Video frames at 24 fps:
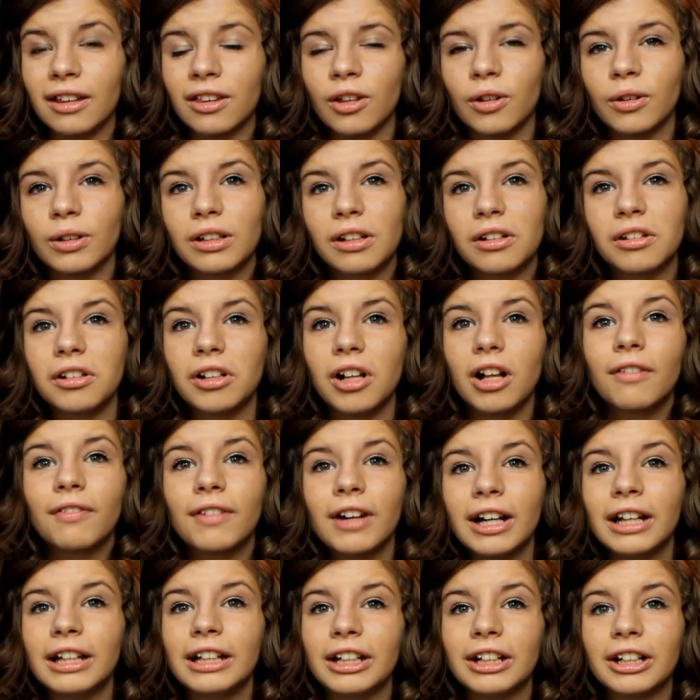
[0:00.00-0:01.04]
So a little over
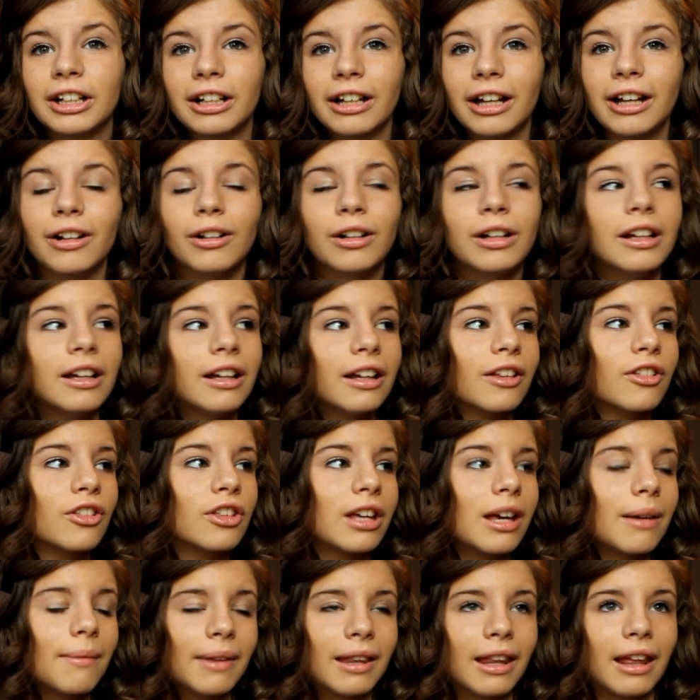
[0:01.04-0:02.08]
a year ago, she
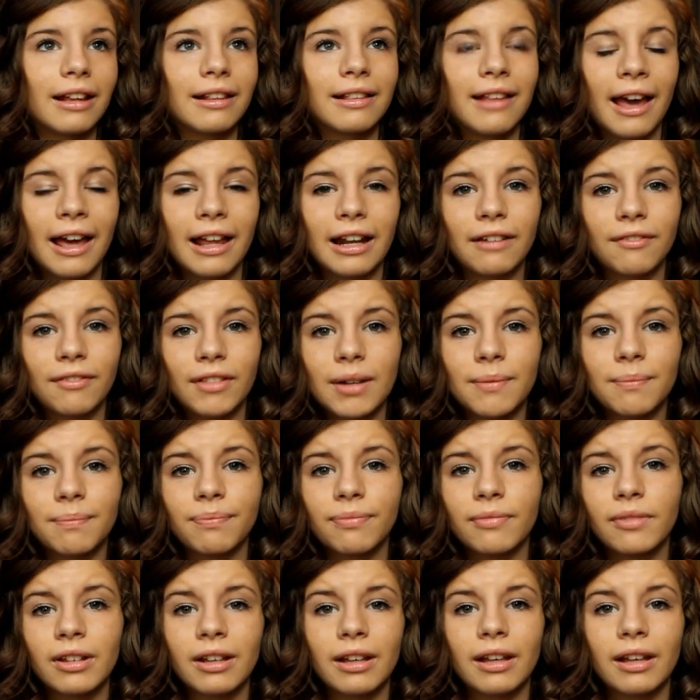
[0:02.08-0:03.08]
gave me like 10 of them.